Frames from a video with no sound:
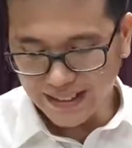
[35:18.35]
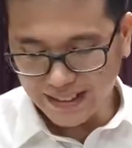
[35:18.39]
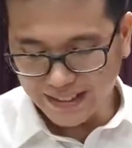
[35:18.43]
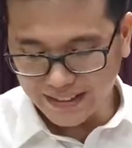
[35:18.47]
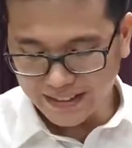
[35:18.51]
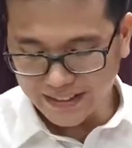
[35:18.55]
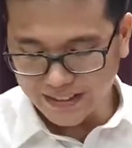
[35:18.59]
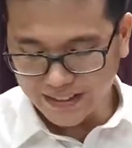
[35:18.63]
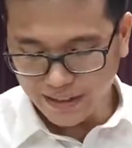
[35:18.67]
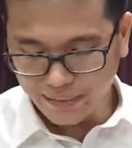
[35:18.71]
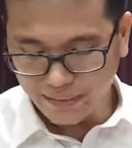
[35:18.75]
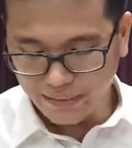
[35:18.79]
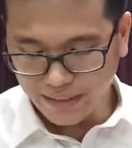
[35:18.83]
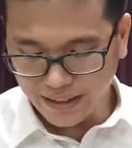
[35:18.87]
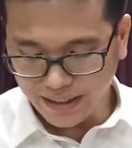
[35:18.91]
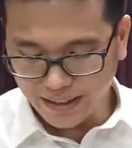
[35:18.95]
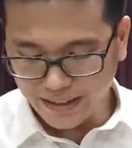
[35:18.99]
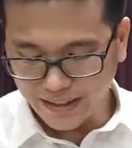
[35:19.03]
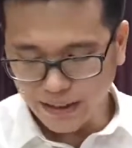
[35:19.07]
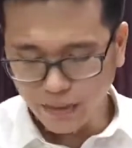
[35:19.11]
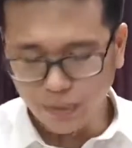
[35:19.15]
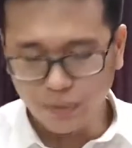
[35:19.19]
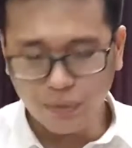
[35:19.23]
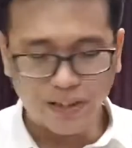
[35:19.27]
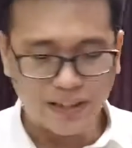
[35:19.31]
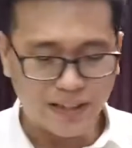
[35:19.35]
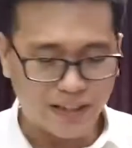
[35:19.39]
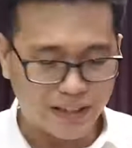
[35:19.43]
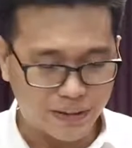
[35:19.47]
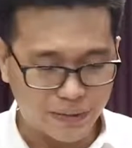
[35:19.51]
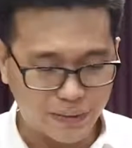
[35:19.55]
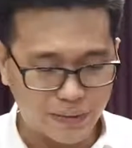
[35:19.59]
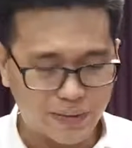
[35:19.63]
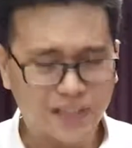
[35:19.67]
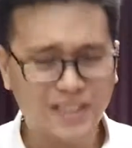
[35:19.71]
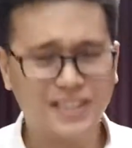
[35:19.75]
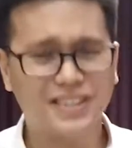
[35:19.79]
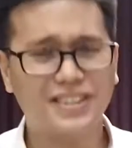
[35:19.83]
In Psalm 91 and
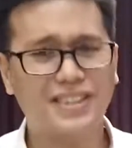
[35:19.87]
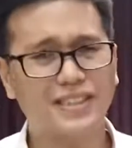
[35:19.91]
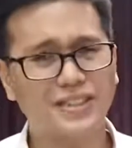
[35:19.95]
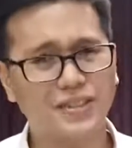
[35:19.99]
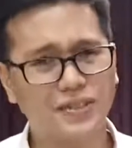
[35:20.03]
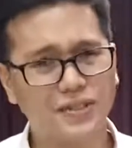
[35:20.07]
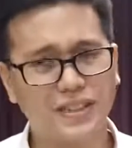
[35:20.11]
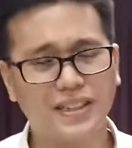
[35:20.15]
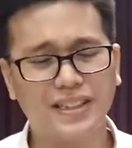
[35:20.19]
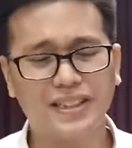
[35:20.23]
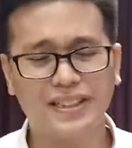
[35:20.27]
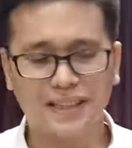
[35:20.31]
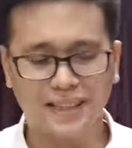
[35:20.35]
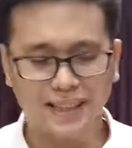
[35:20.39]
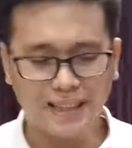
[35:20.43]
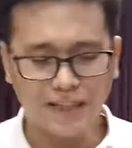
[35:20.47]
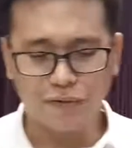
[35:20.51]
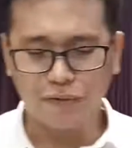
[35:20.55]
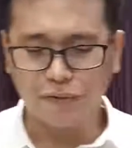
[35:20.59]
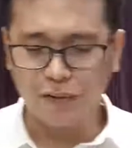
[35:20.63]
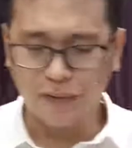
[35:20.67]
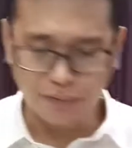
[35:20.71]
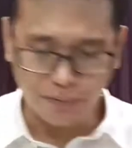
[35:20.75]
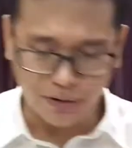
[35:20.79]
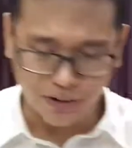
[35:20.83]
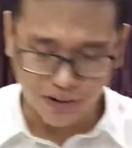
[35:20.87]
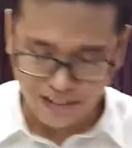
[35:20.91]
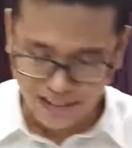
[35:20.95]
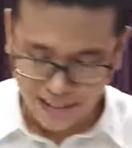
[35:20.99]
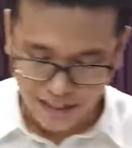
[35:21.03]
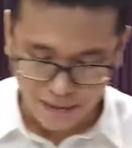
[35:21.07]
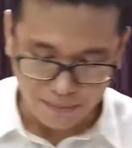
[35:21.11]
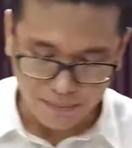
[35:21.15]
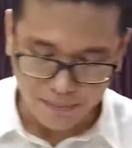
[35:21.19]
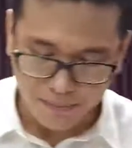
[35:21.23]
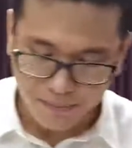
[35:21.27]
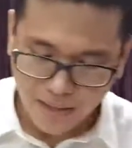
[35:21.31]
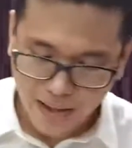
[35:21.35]
2, let's just read it again one more
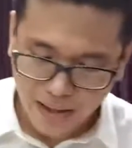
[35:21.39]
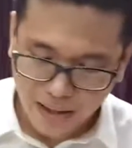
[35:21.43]
time.